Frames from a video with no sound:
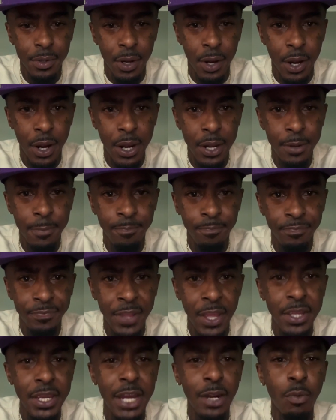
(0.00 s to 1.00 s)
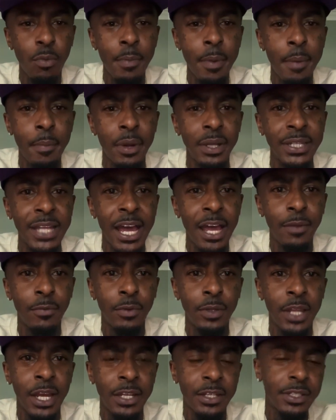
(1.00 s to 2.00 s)
All right. Now you gotta remember, a lot
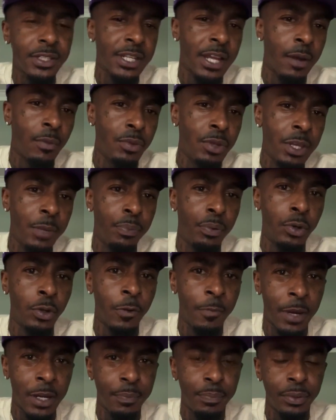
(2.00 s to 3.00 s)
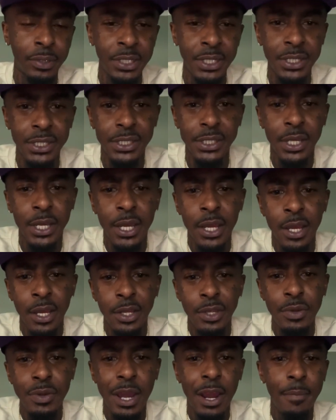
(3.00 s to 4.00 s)
of time when you get pulled over by the police,
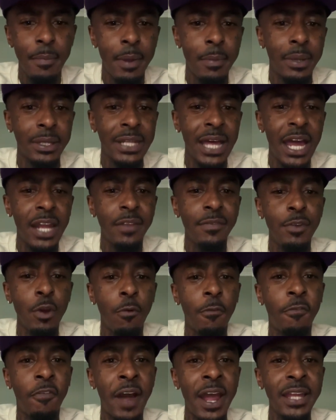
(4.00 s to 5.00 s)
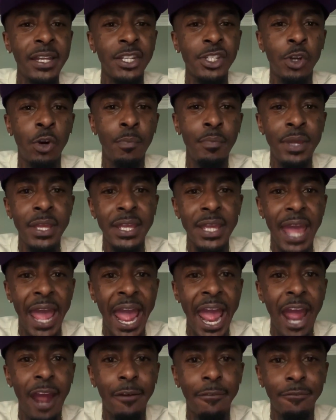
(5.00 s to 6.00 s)
you gotta remember a lot of your fighting is gonna be
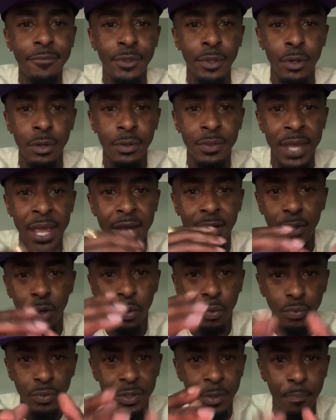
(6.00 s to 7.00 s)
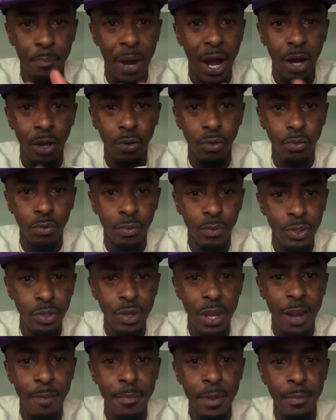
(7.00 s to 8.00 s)
after that debacle.
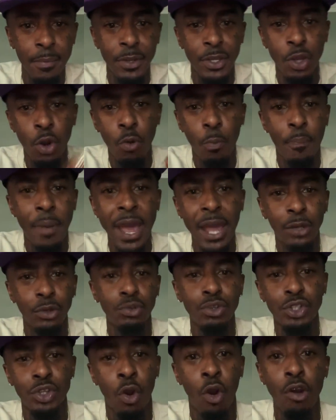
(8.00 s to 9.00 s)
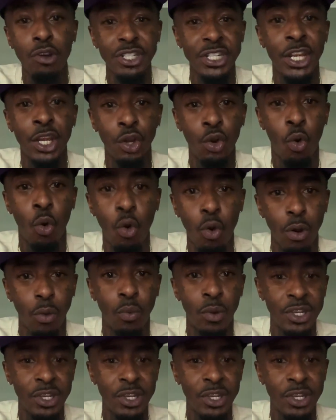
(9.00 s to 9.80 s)
You gotta remember your battle starts in court.